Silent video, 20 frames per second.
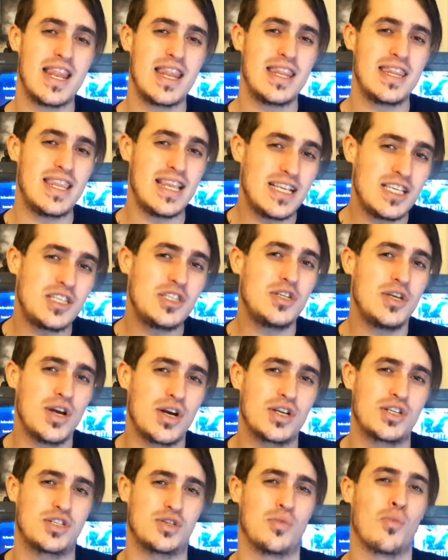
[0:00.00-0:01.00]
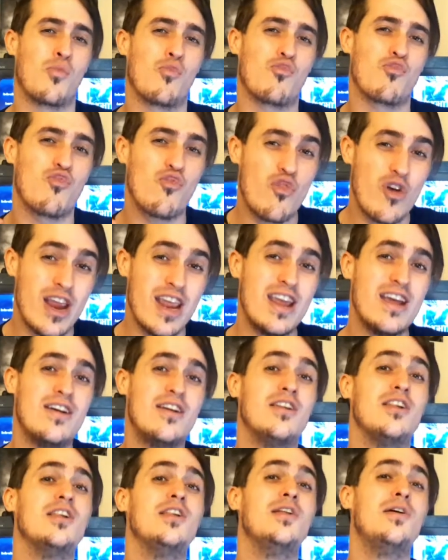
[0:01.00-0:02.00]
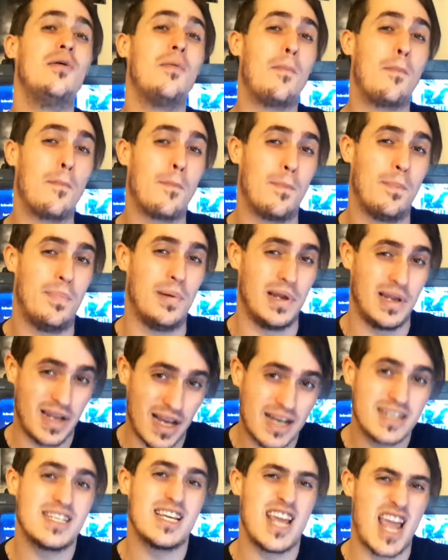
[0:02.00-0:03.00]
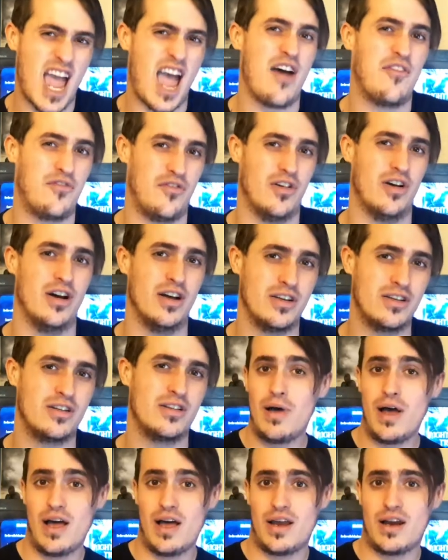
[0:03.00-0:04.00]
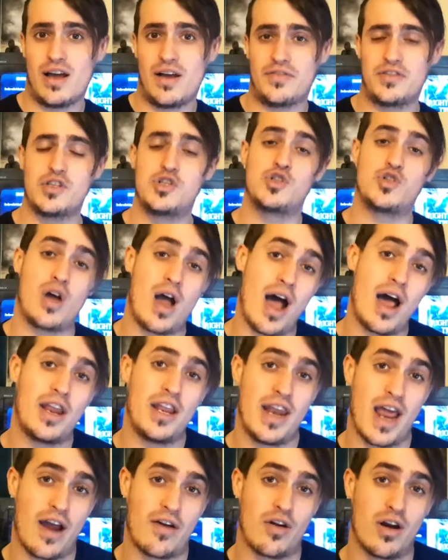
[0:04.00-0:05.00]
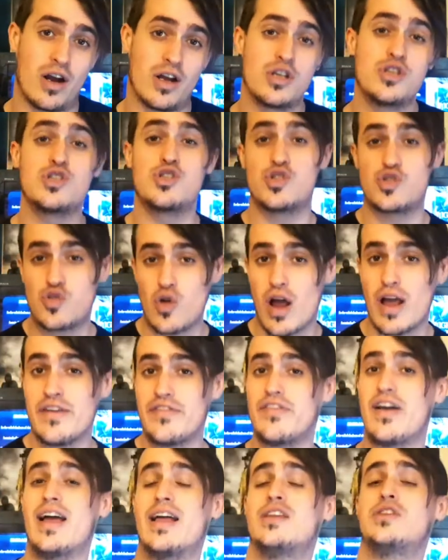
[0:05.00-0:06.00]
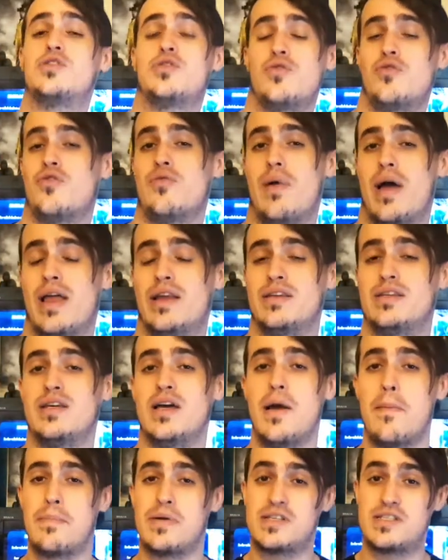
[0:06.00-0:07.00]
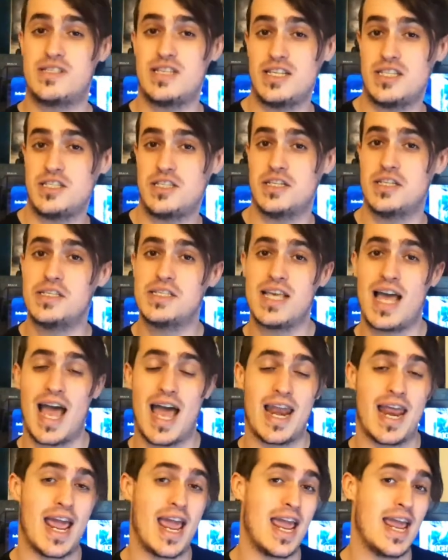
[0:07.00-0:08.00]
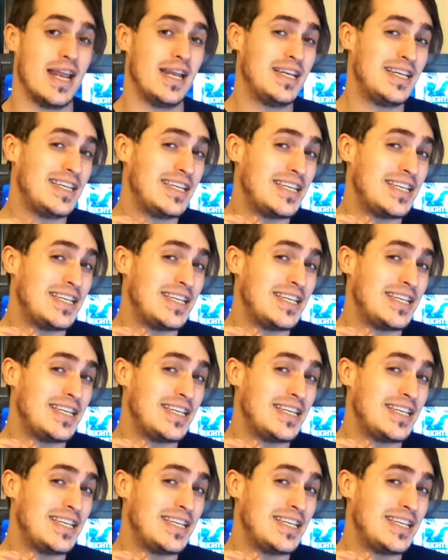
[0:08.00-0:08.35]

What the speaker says: this took some real bloody effort. But after trial and error, strife and torment, persistence and a